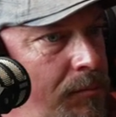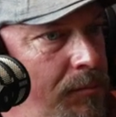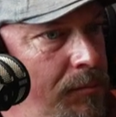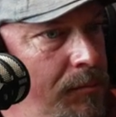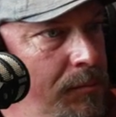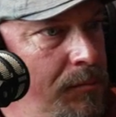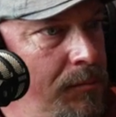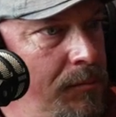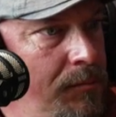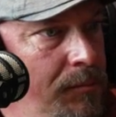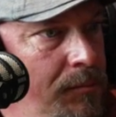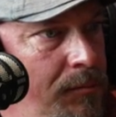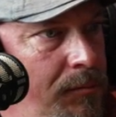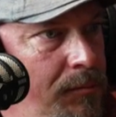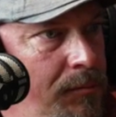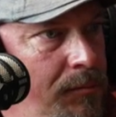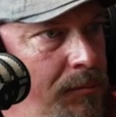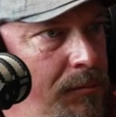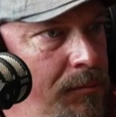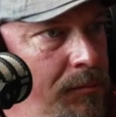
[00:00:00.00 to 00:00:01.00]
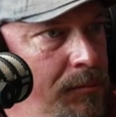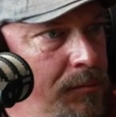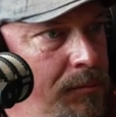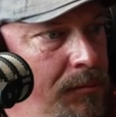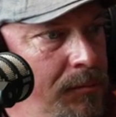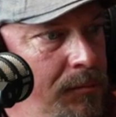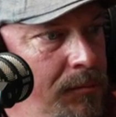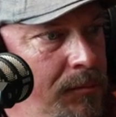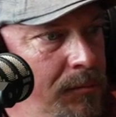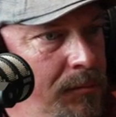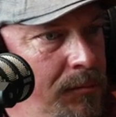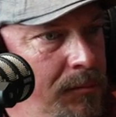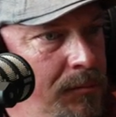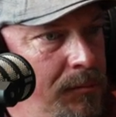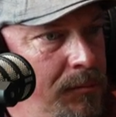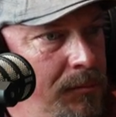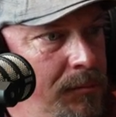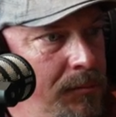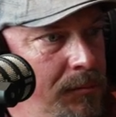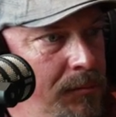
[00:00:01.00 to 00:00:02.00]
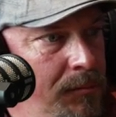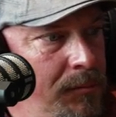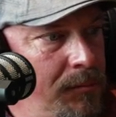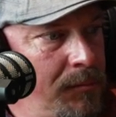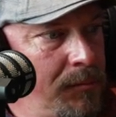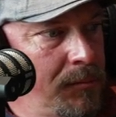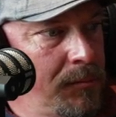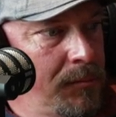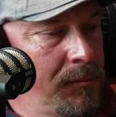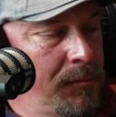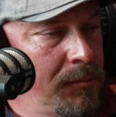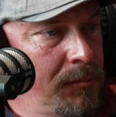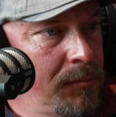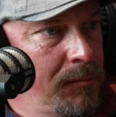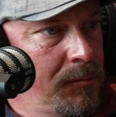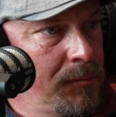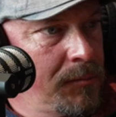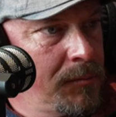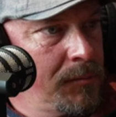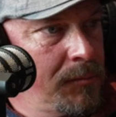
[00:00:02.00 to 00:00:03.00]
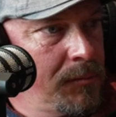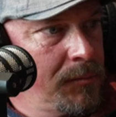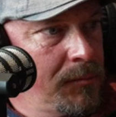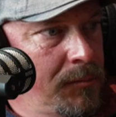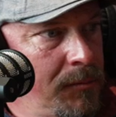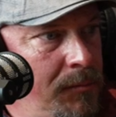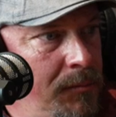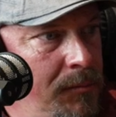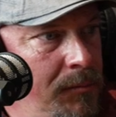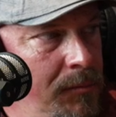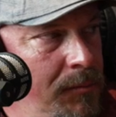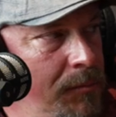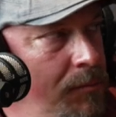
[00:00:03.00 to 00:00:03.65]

(silent)